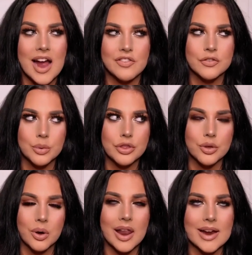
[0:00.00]
I full
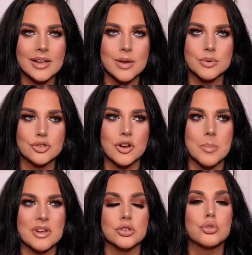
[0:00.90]
thought like it was gonna
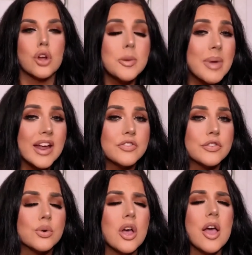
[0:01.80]
be so
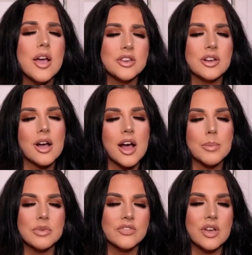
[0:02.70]
painful, you
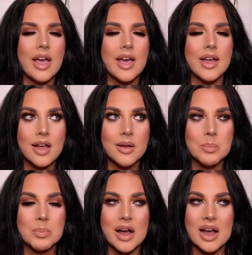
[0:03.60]
can't move your head.
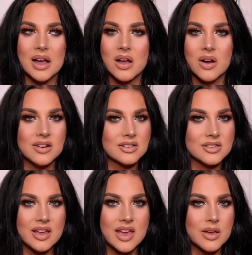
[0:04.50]
But
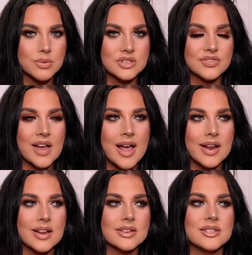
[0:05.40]
honestly, it was
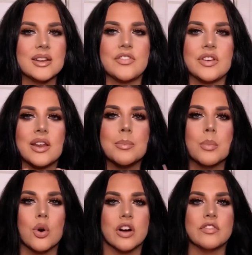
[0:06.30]
fine. It's definitely
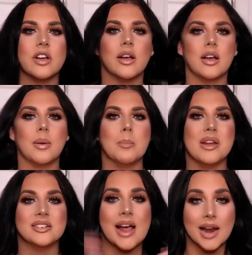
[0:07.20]
more of a
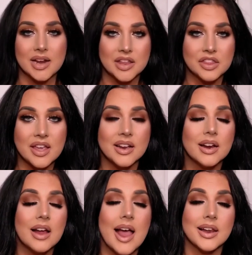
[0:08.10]
mentality
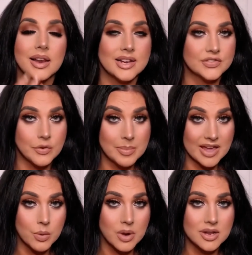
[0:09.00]
thing, at least for
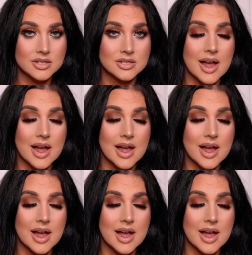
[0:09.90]
me it was.